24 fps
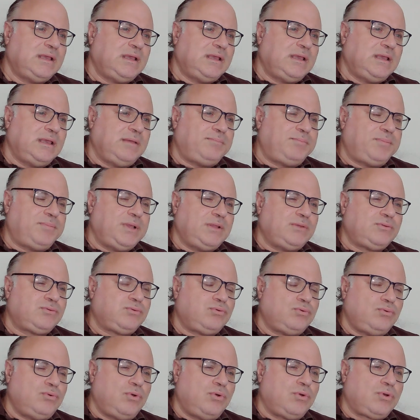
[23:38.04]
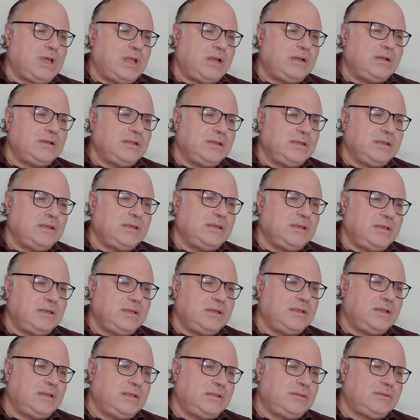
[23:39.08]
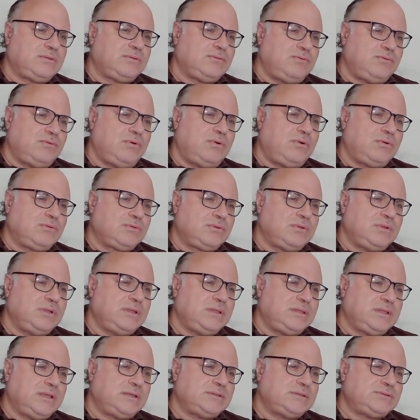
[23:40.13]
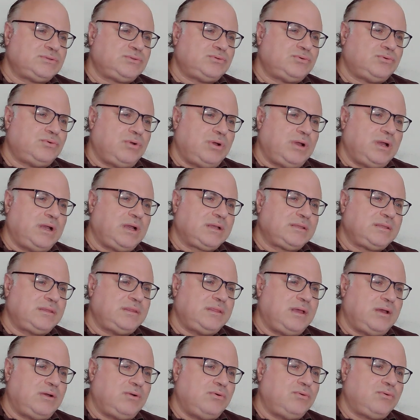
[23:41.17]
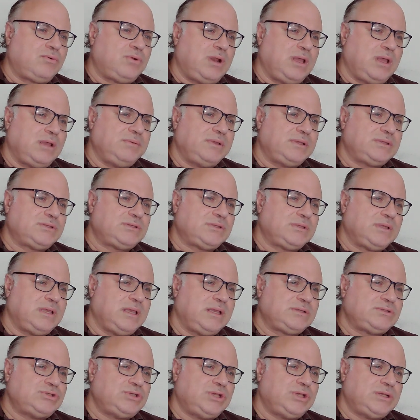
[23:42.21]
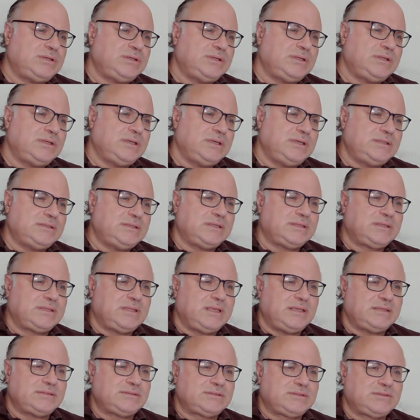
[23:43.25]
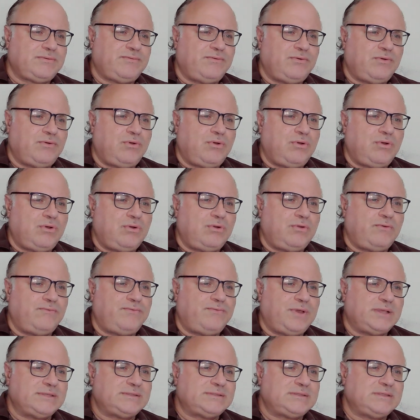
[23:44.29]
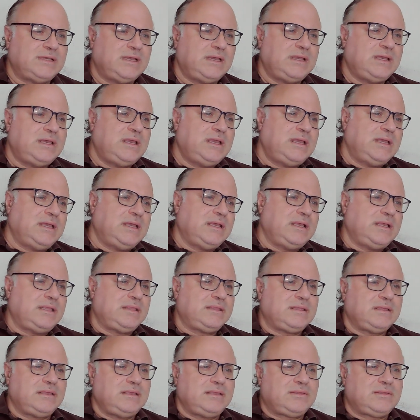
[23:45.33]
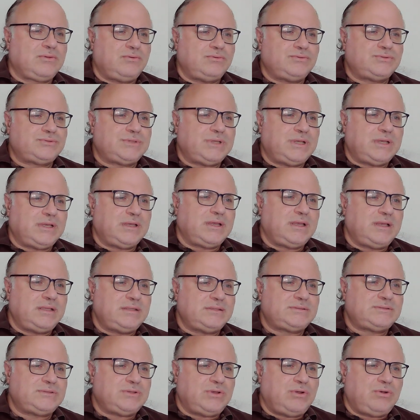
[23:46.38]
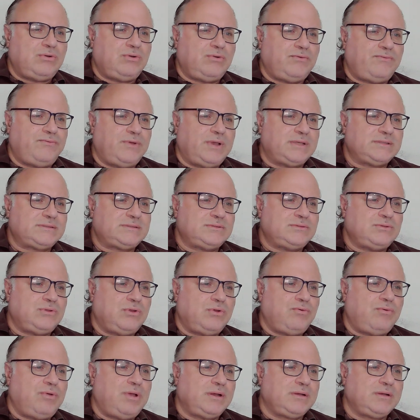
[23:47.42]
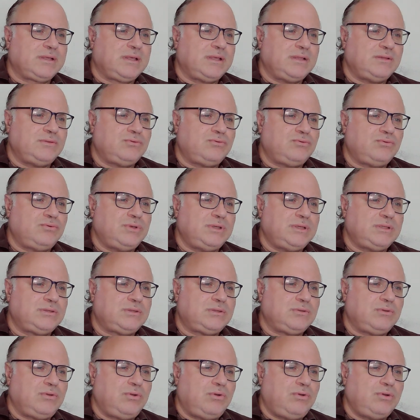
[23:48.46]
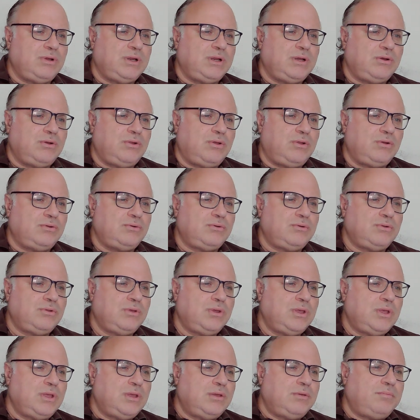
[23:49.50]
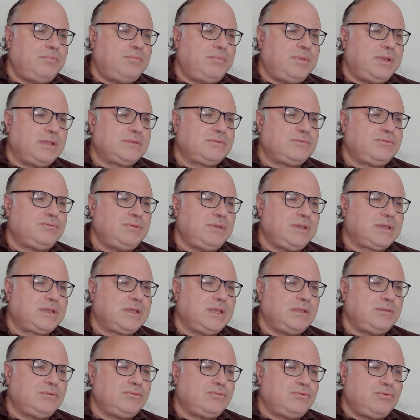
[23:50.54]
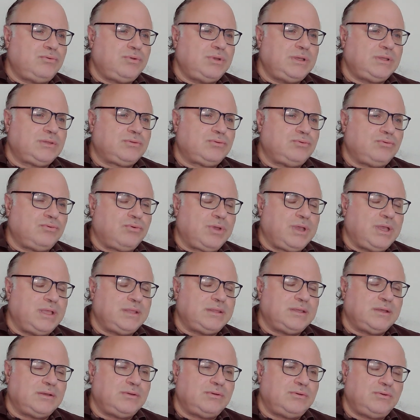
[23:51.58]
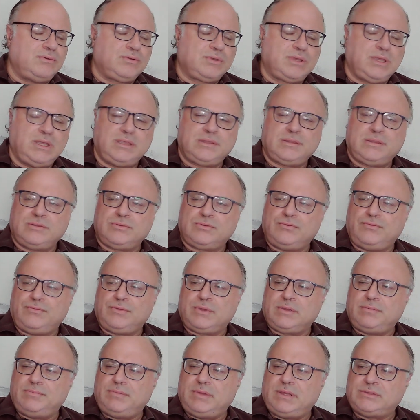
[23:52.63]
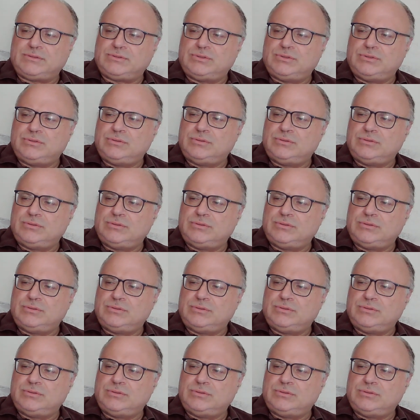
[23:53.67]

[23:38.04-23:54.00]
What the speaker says: Appeal to local and world leaders to act now. Climate action is a task for all of us, and it concerns all of us. No one can do it all alone, but we can do it together. Okay, thank you very much.